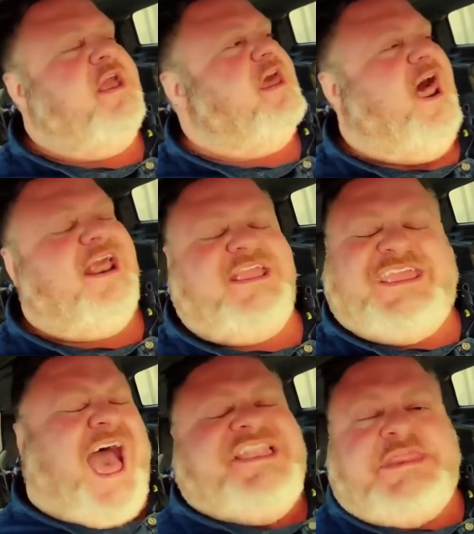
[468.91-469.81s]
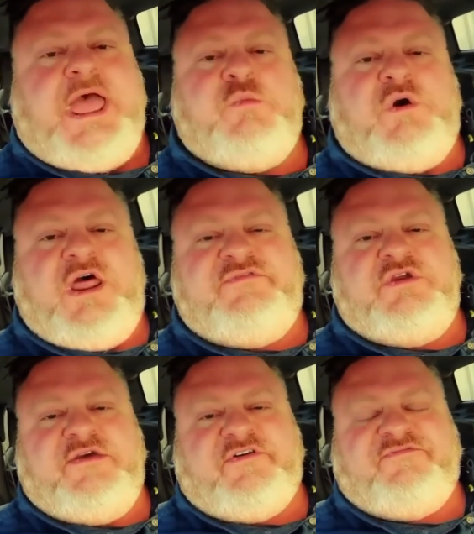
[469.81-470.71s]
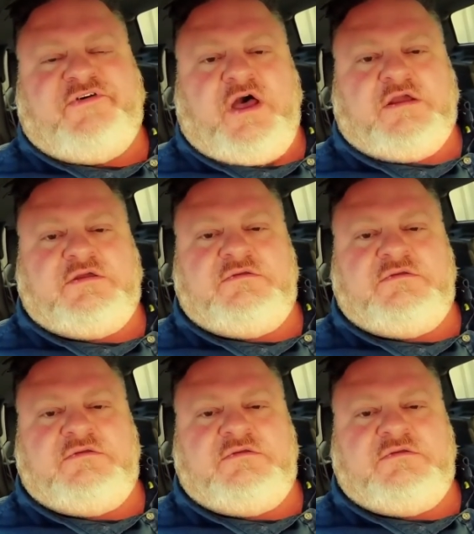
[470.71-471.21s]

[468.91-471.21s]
and not a goddamn one of you give a fuck.